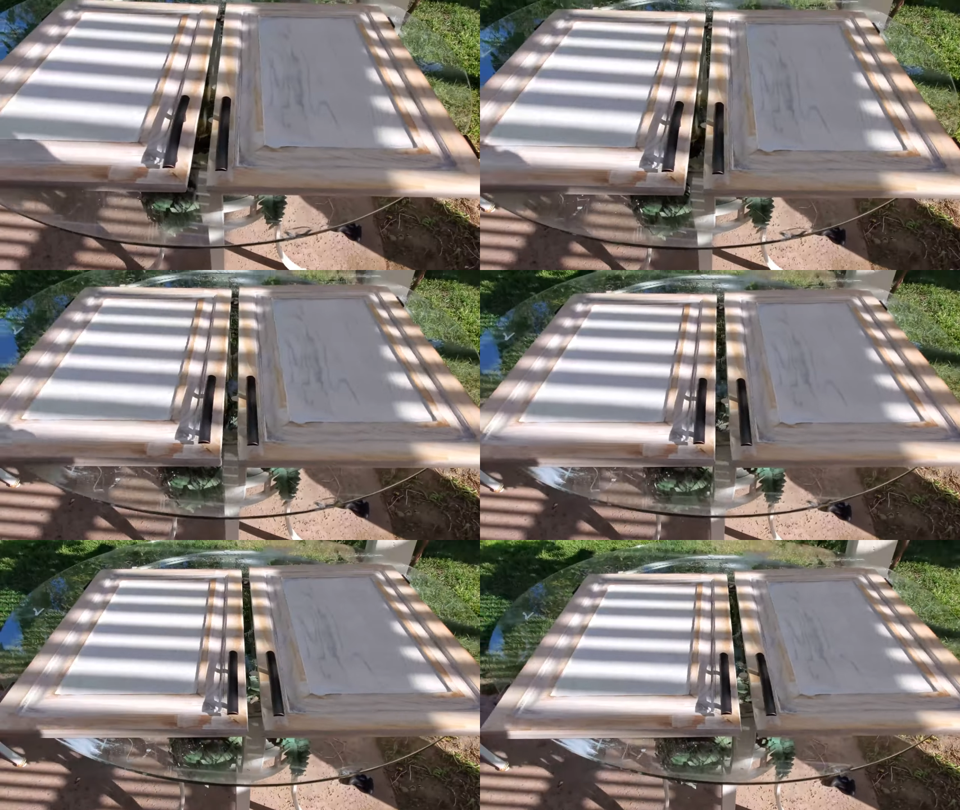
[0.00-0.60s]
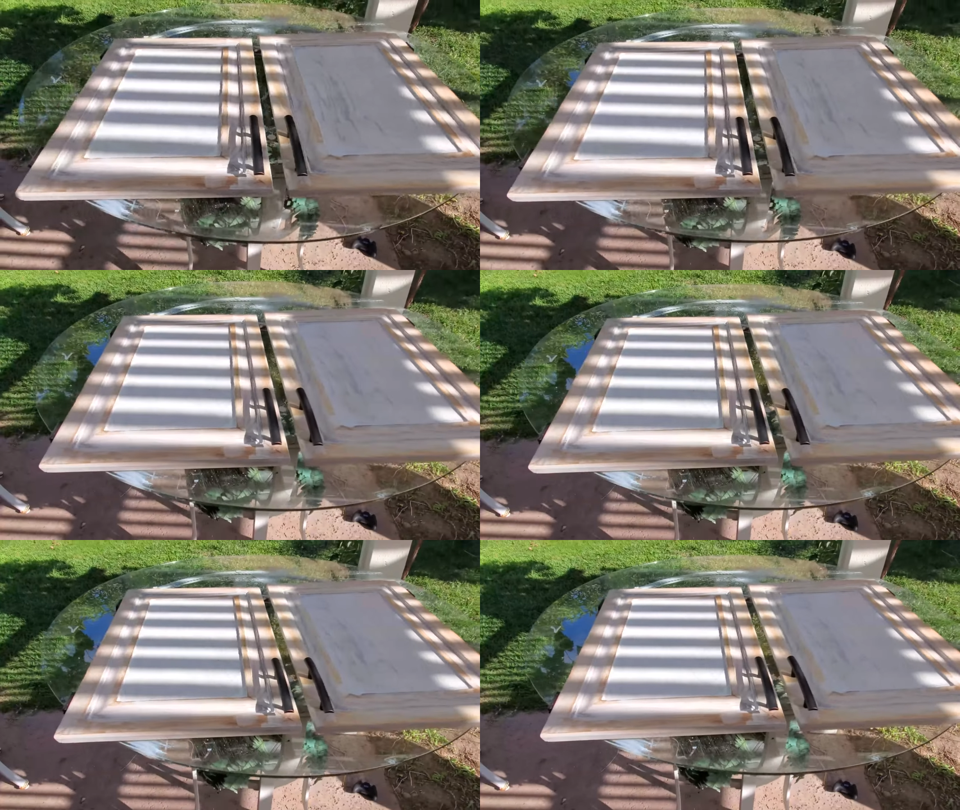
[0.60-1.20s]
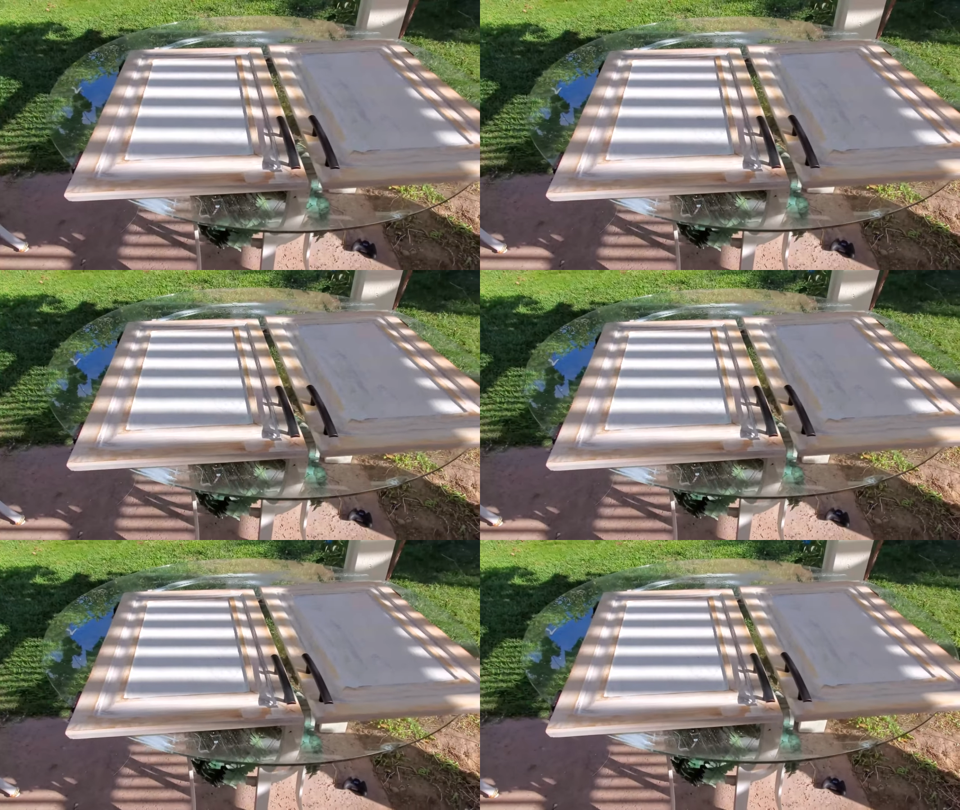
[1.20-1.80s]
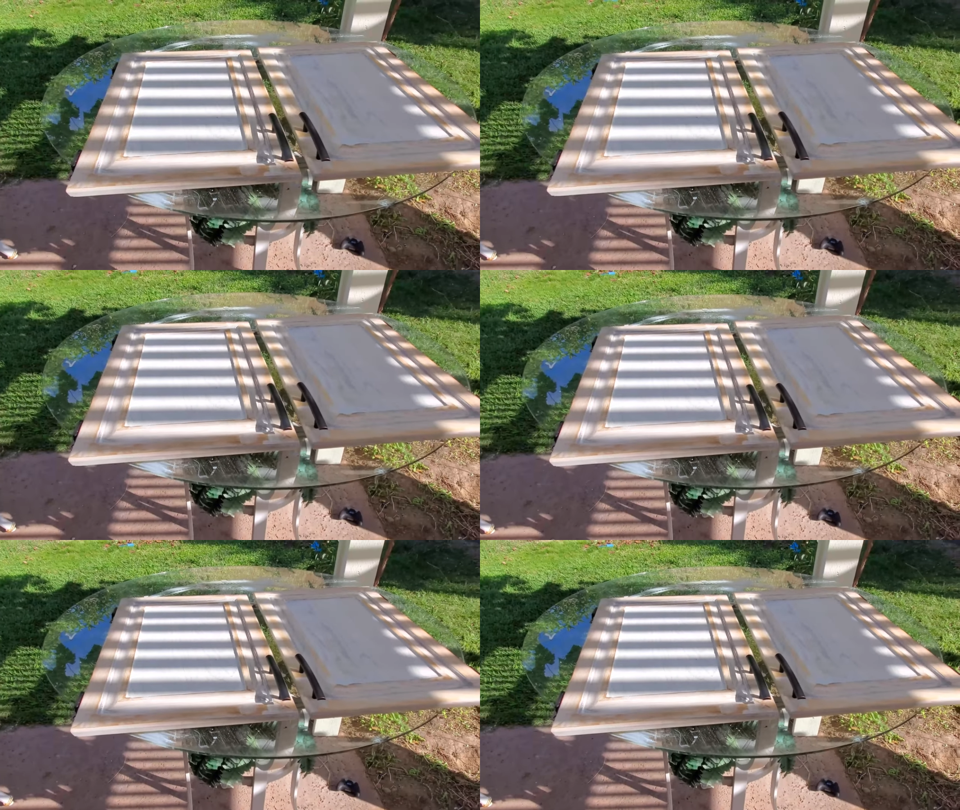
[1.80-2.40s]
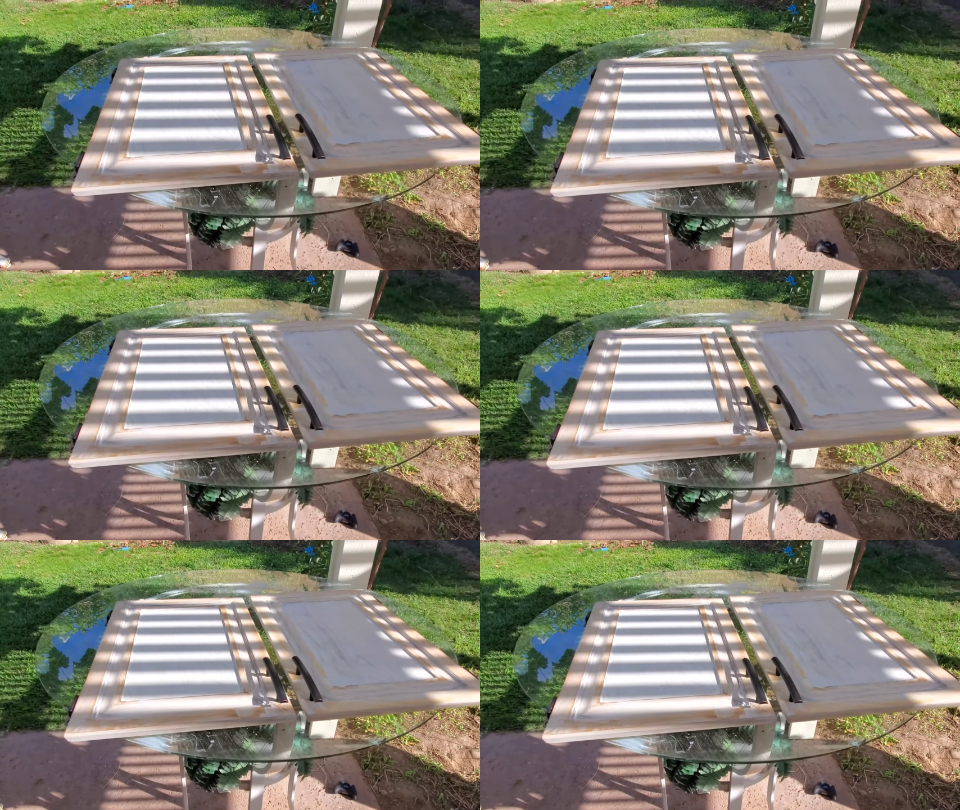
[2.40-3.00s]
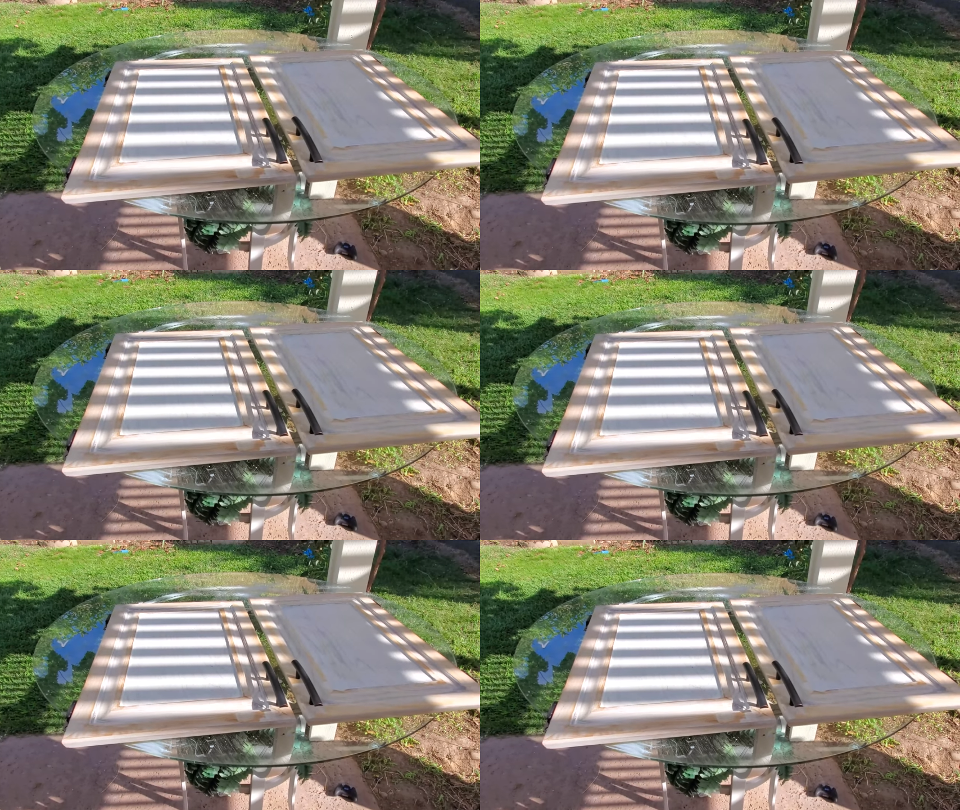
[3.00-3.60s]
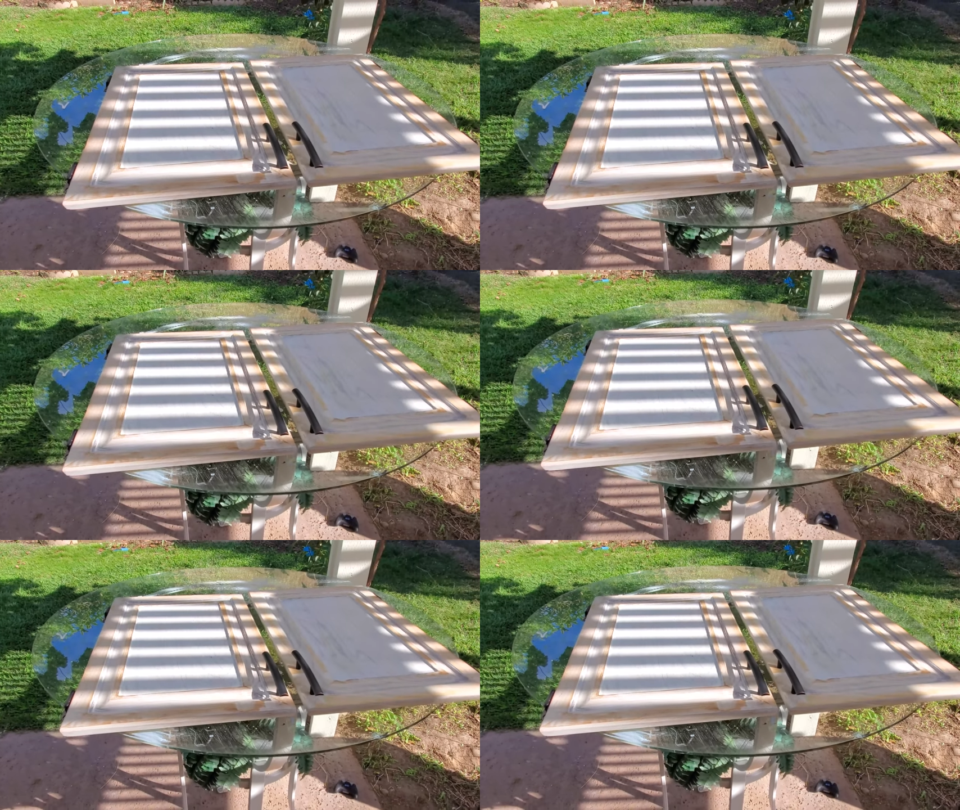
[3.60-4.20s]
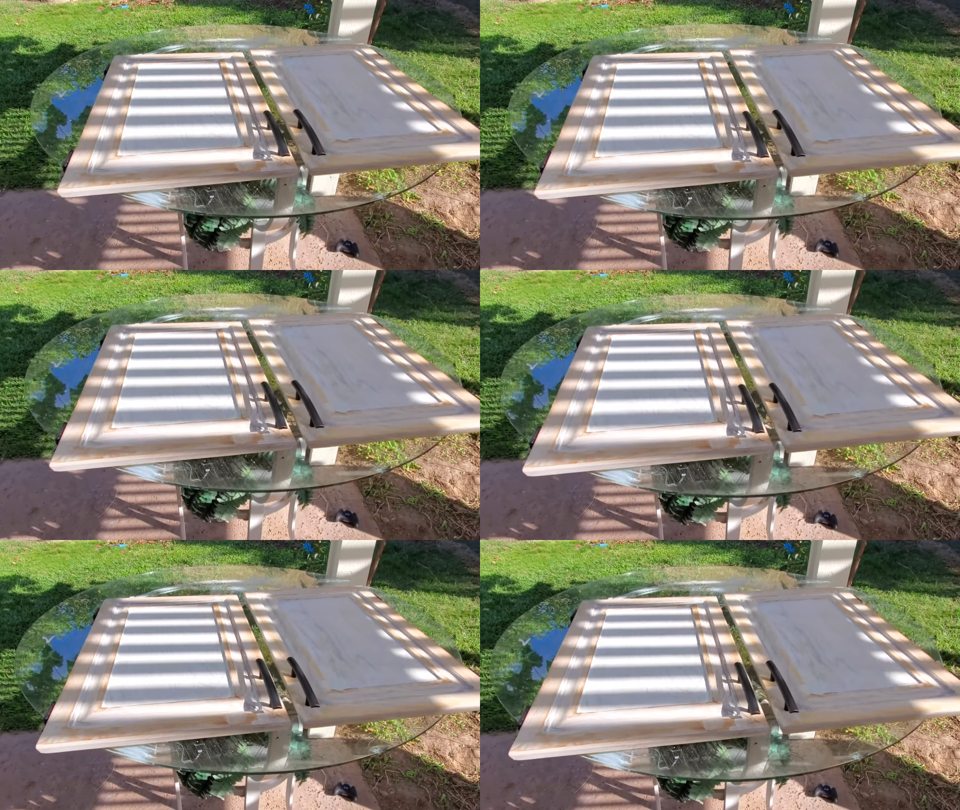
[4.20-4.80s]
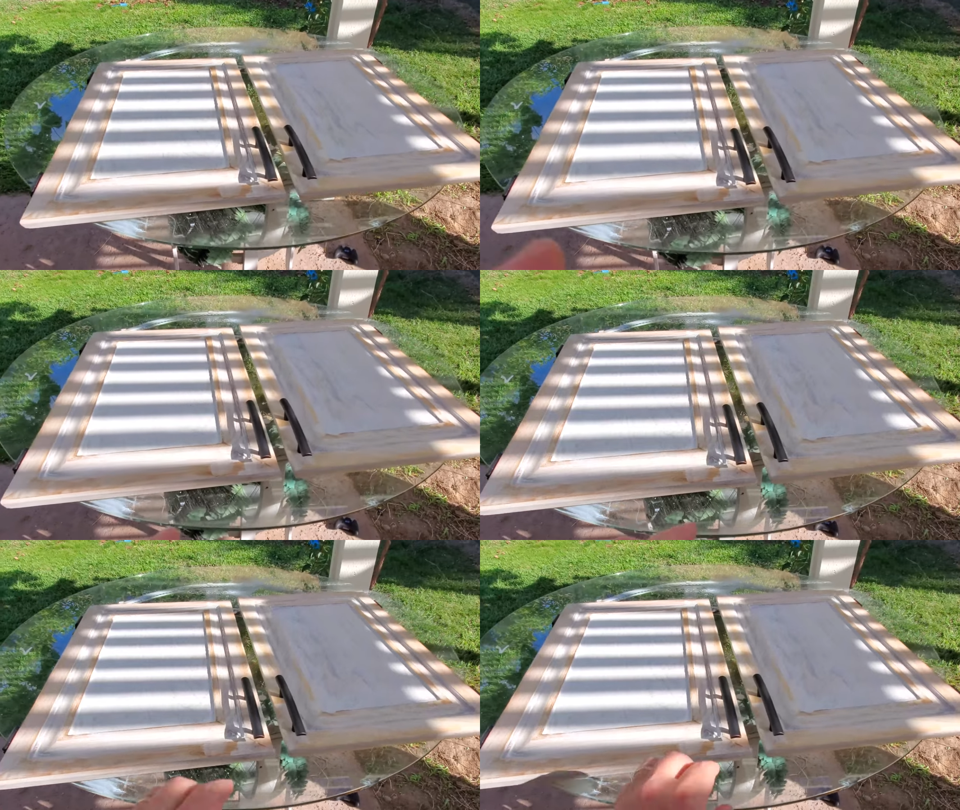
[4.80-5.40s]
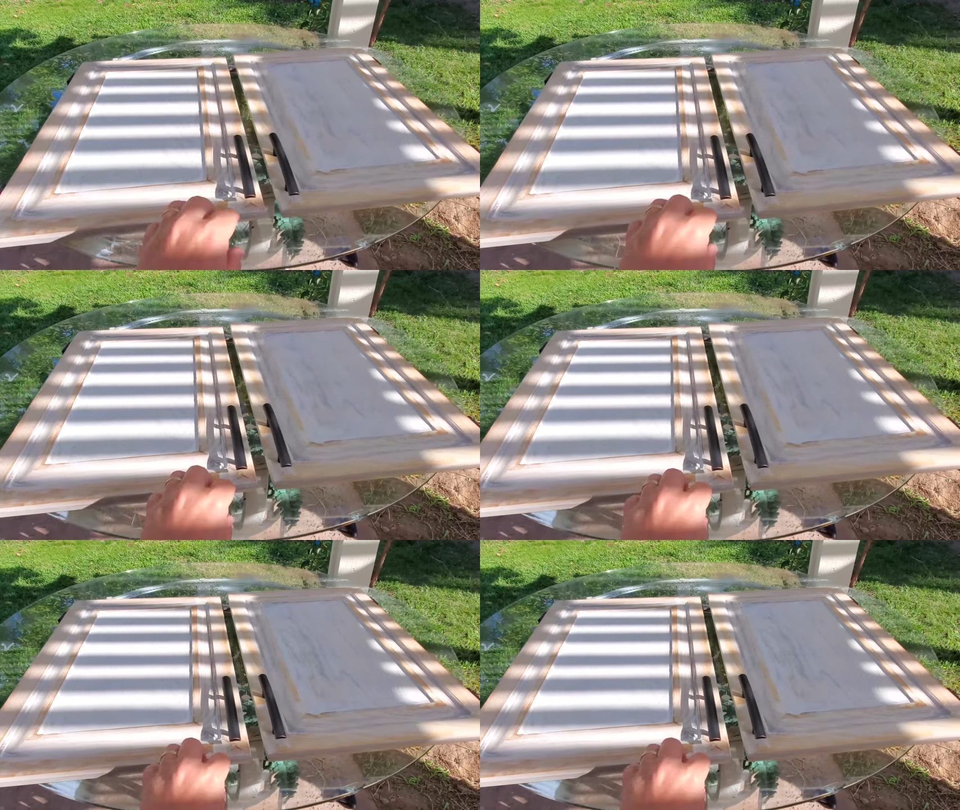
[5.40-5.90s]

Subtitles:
Nobody's mouth can be seen.